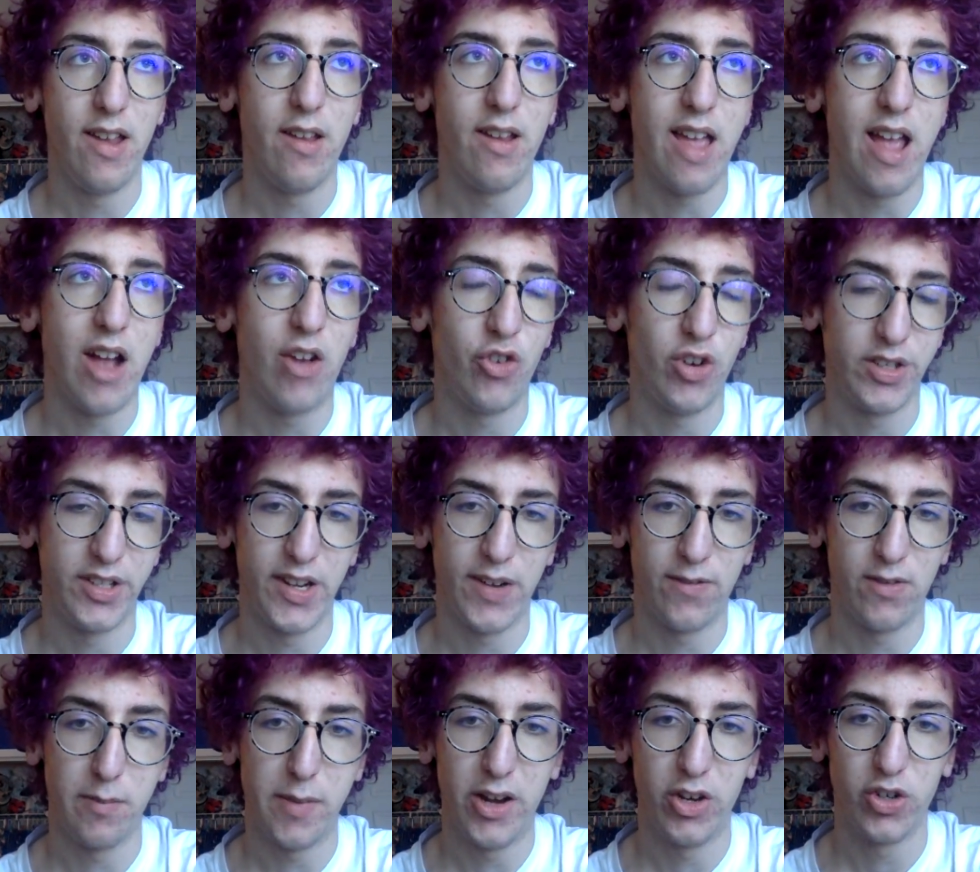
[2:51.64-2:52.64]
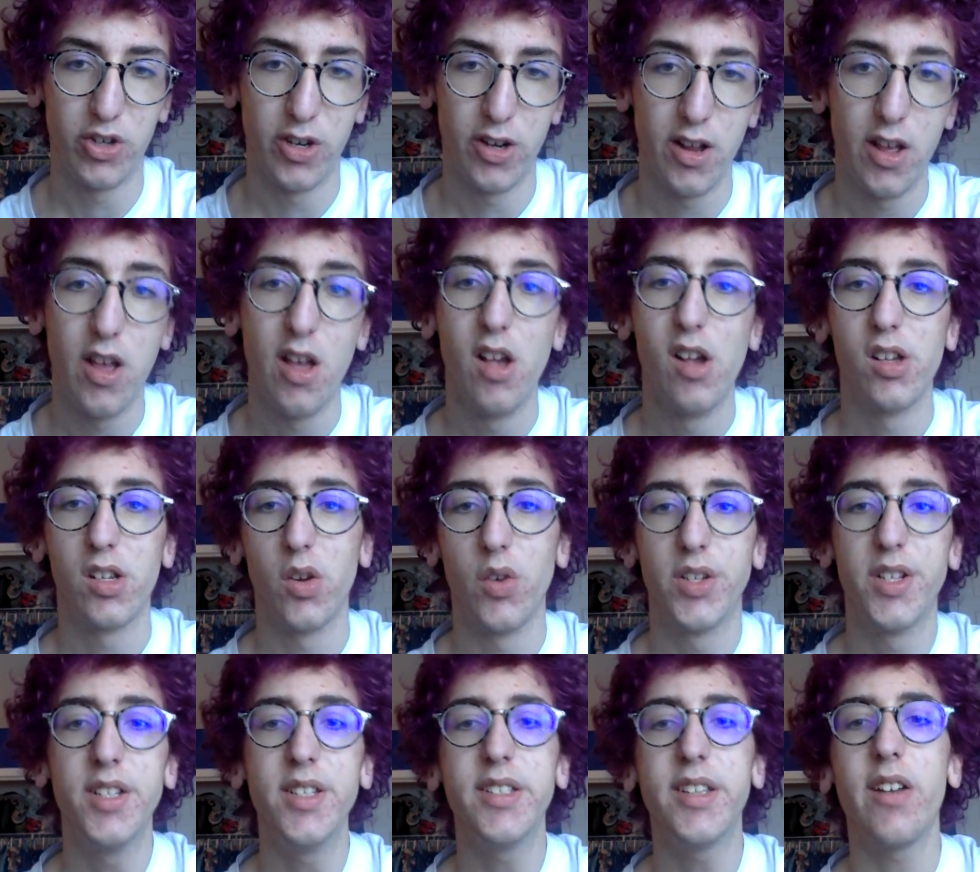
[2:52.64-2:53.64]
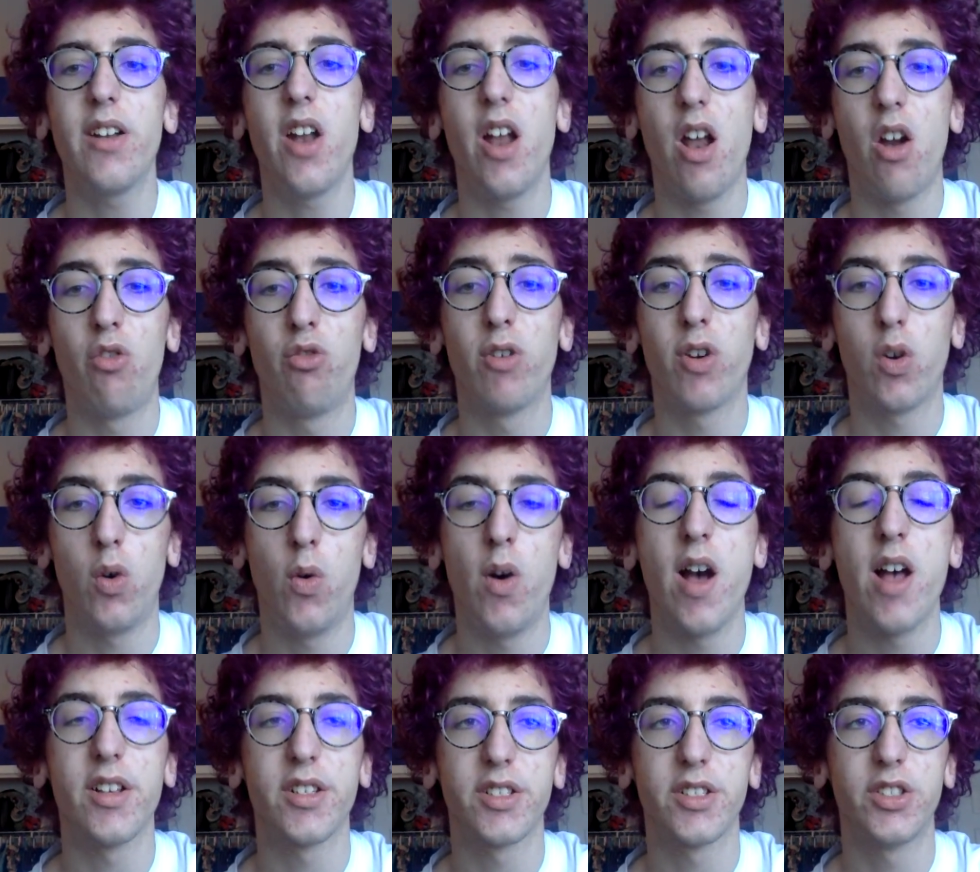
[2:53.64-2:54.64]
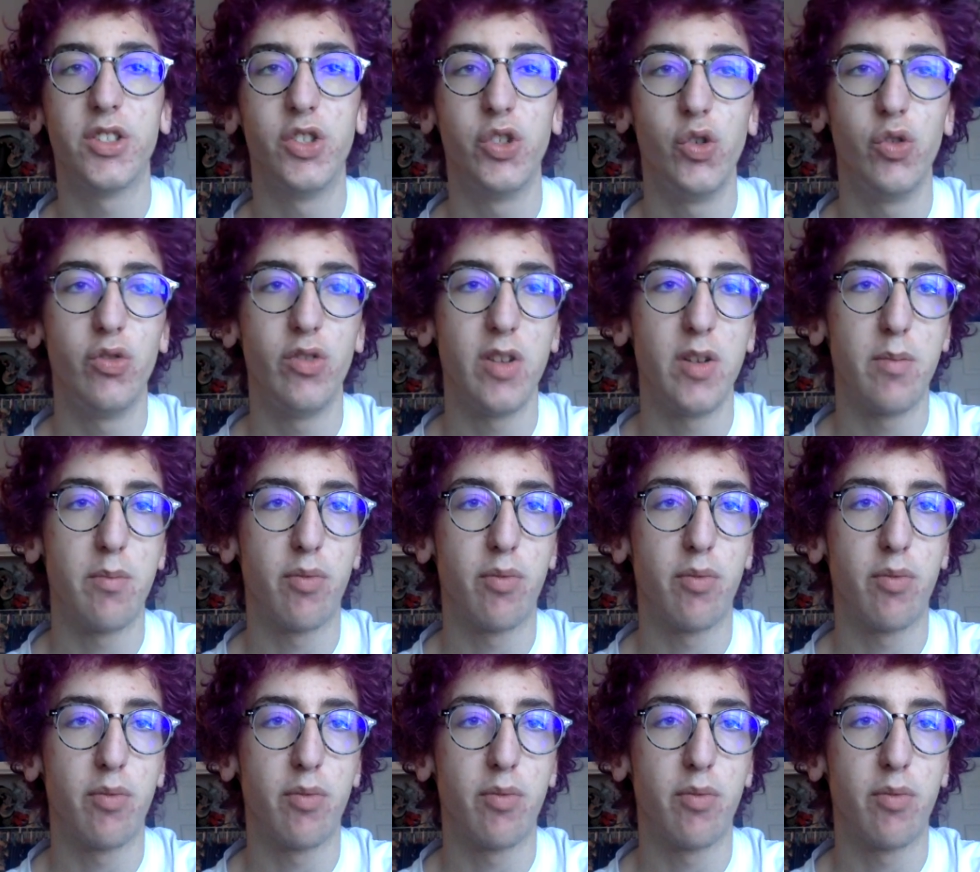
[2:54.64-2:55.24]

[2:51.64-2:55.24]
addressing information. So it sends out a request to the